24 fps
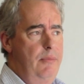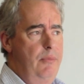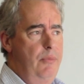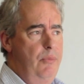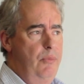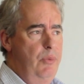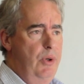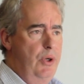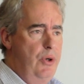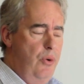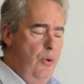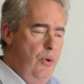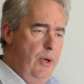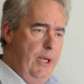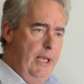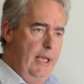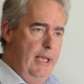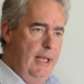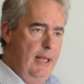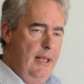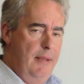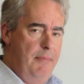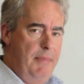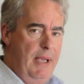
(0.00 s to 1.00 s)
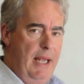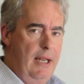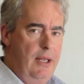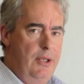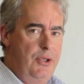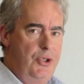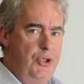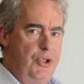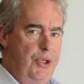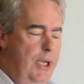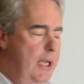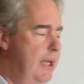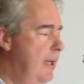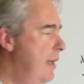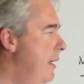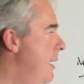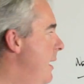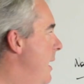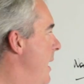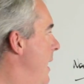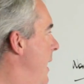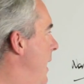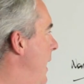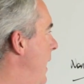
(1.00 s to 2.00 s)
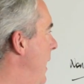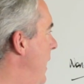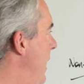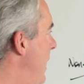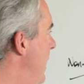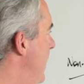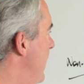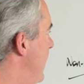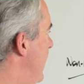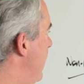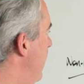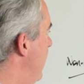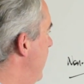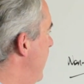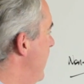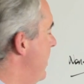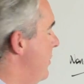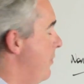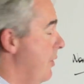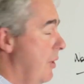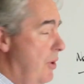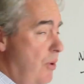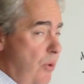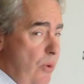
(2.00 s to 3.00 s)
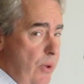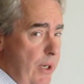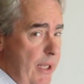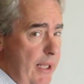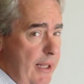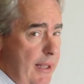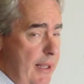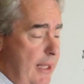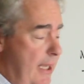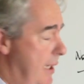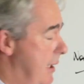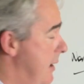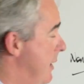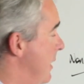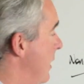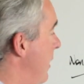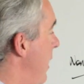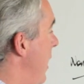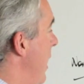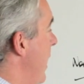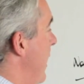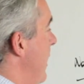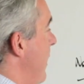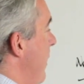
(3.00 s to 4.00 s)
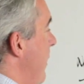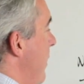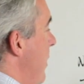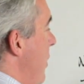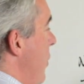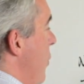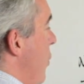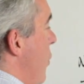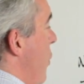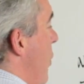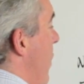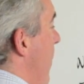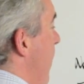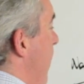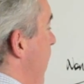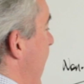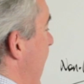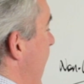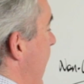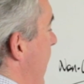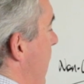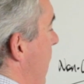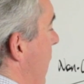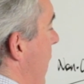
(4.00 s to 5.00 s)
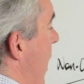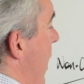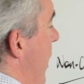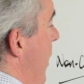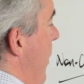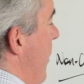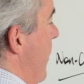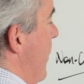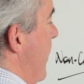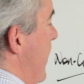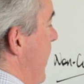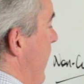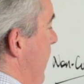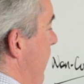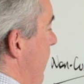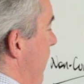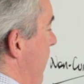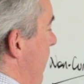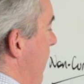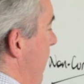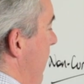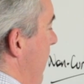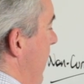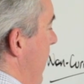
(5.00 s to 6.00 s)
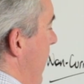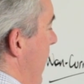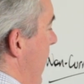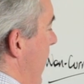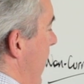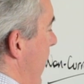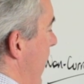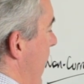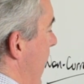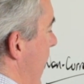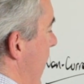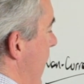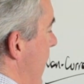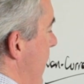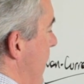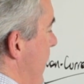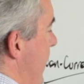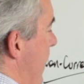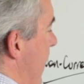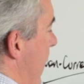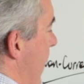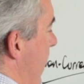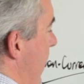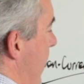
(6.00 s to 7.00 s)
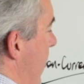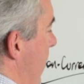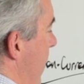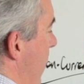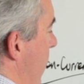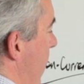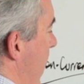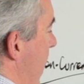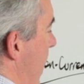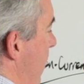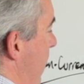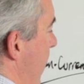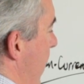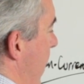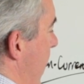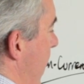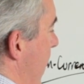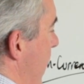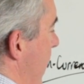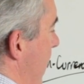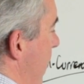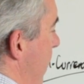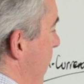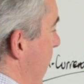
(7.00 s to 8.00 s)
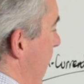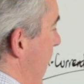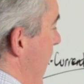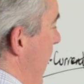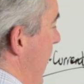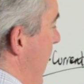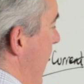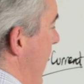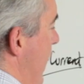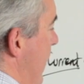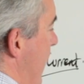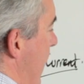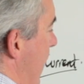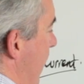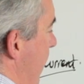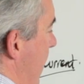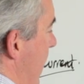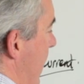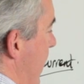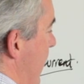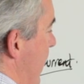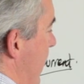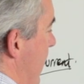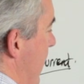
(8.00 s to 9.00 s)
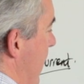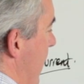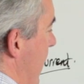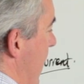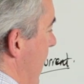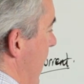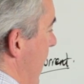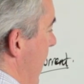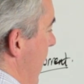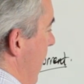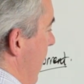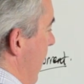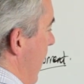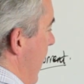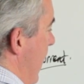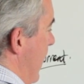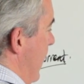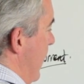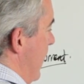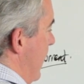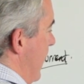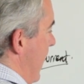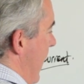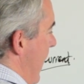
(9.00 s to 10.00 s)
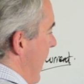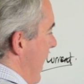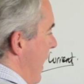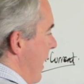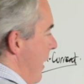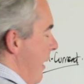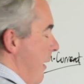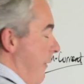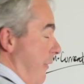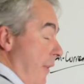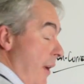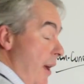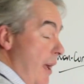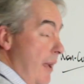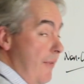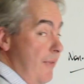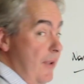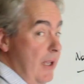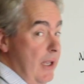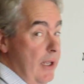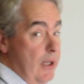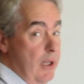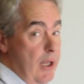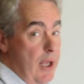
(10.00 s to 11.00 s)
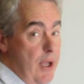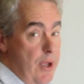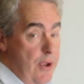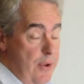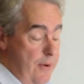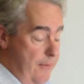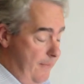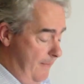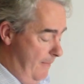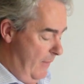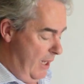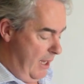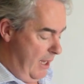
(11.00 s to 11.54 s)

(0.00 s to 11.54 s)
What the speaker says: recording in the balance sheet is recording things like your bank loans. Okay, so whereby the bank has given us, let's say, a 5-year loan